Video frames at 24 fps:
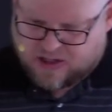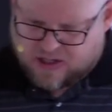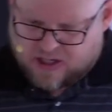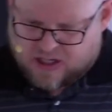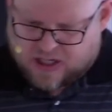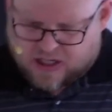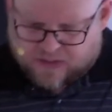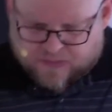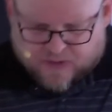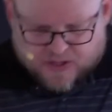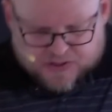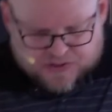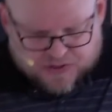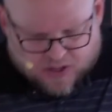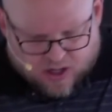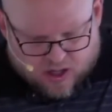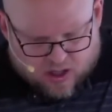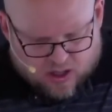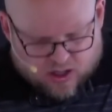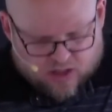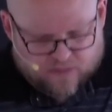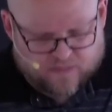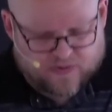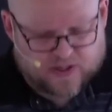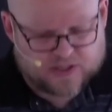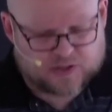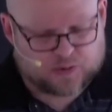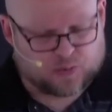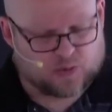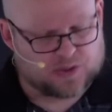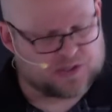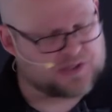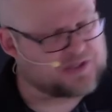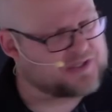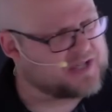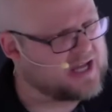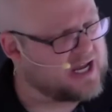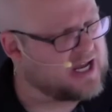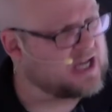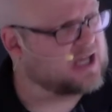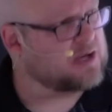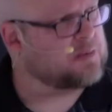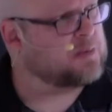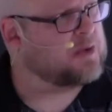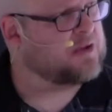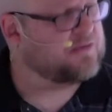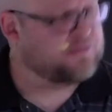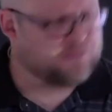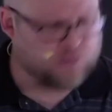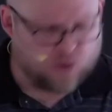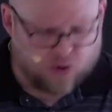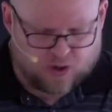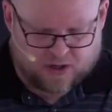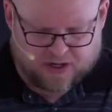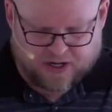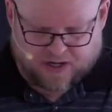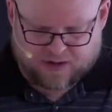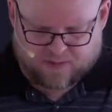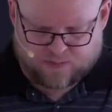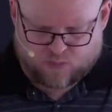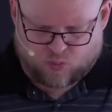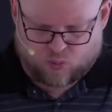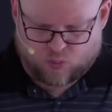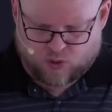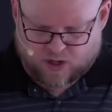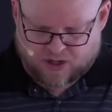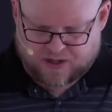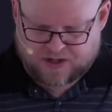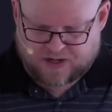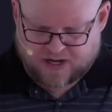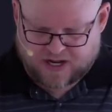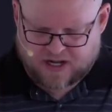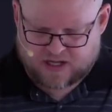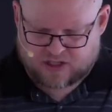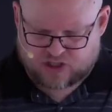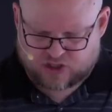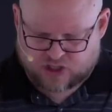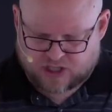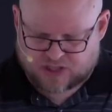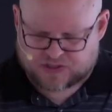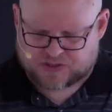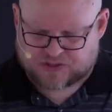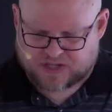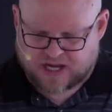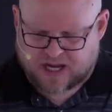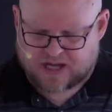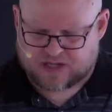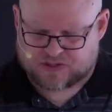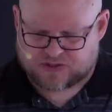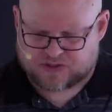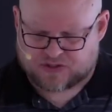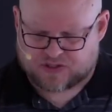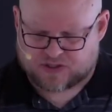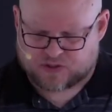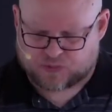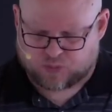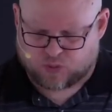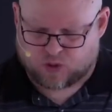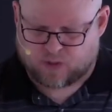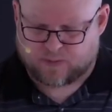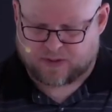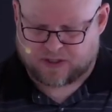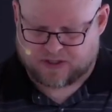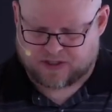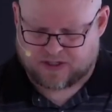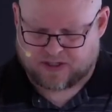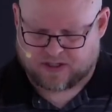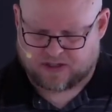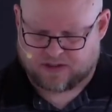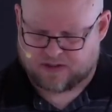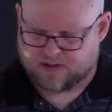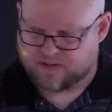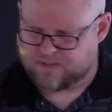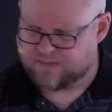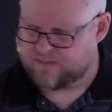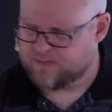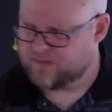And thus all of us will stand before him one day, just as this woman did.